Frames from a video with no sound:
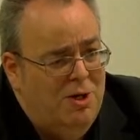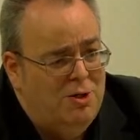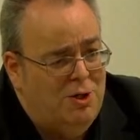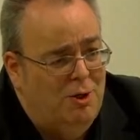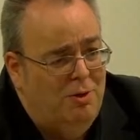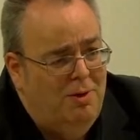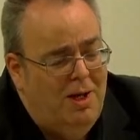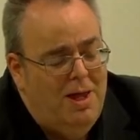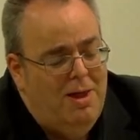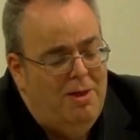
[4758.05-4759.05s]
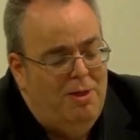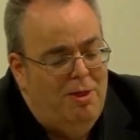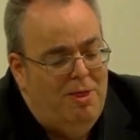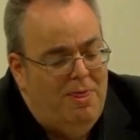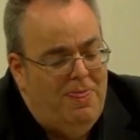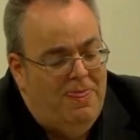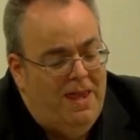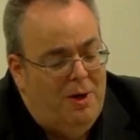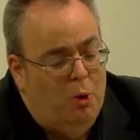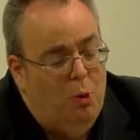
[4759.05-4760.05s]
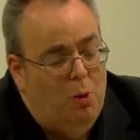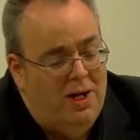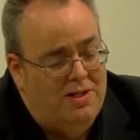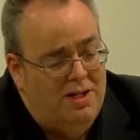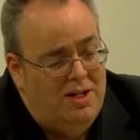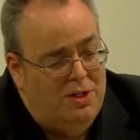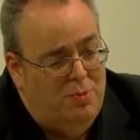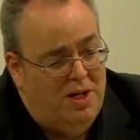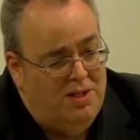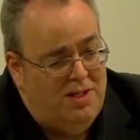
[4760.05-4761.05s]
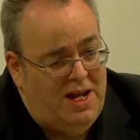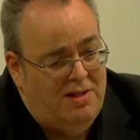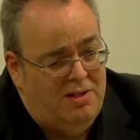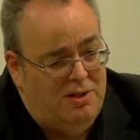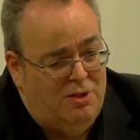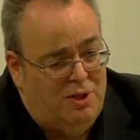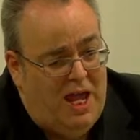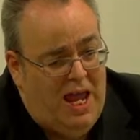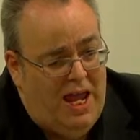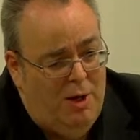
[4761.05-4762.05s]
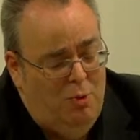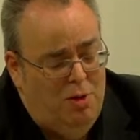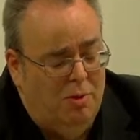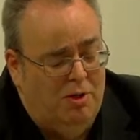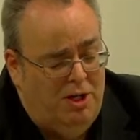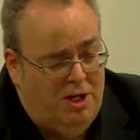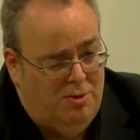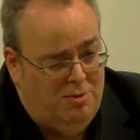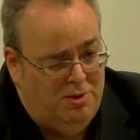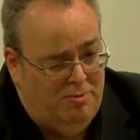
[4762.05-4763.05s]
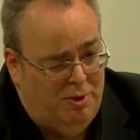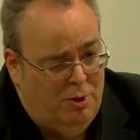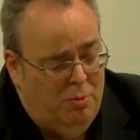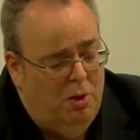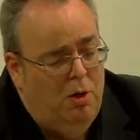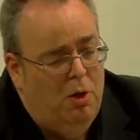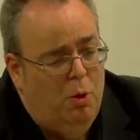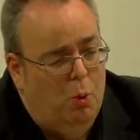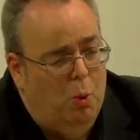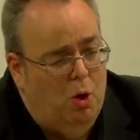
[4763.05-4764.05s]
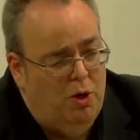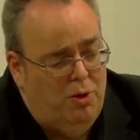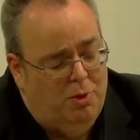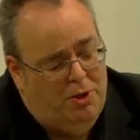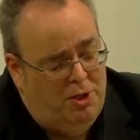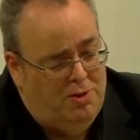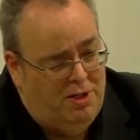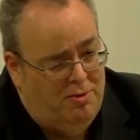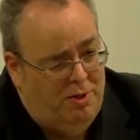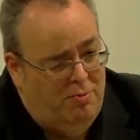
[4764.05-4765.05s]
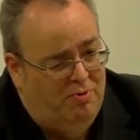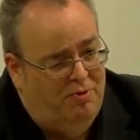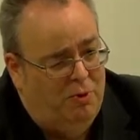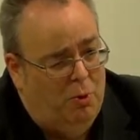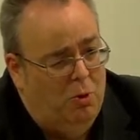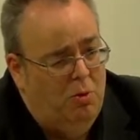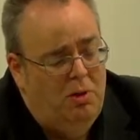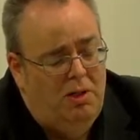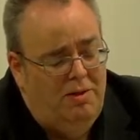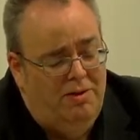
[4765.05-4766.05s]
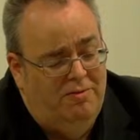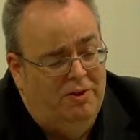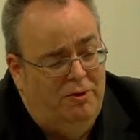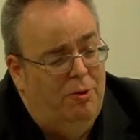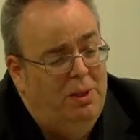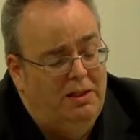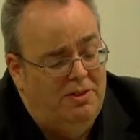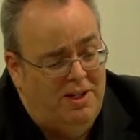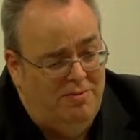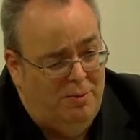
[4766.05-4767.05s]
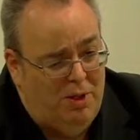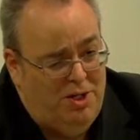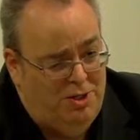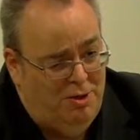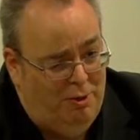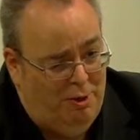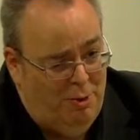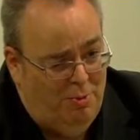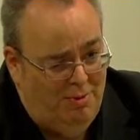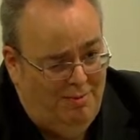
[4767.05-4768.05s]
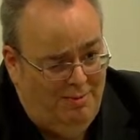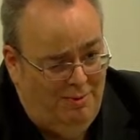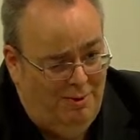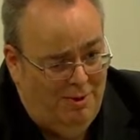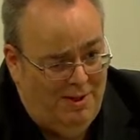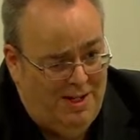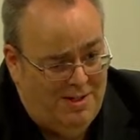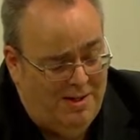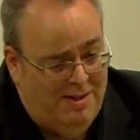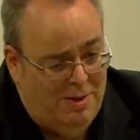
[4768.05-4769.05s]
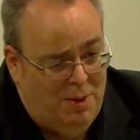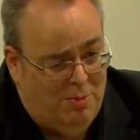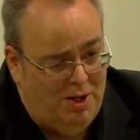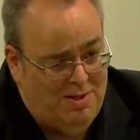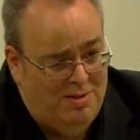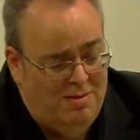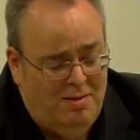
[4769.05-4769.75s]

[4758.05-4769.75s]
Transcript: So they always need to be assessed as to how you are going to use the room, what you are using the room for, the vulnerability of the patient group that is going to be present,